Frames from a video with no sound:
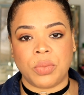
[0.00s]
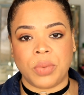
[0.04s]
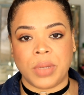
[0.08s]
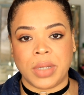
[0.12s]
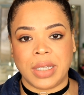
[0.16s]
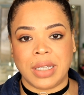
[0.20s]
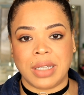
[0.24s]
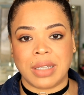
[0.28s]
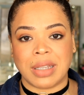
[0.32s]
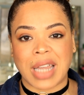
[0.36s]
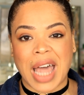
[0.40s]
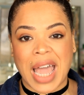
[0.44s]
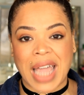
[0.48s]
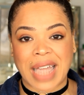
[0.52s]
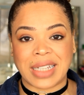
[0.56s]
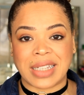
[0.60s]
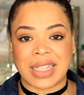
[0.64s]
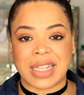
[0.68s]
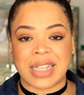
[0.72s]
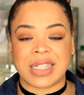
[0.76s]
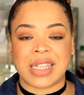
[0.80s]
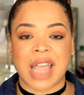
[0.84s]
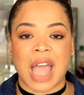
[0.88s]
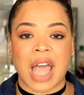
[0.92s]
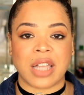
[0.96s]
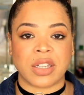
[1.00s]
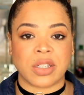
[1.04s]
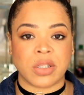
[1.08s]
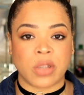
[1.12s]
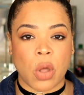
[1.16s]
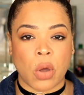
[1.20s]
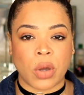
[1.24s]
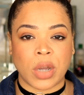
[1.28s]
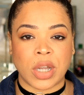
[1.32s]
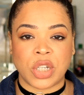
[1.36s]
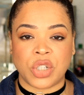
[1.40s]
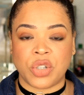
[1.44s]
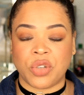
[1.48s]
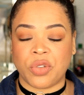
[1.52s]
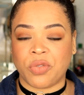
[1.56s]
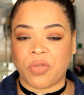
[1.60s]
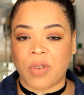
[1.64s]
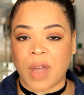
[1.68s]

really like this as long as you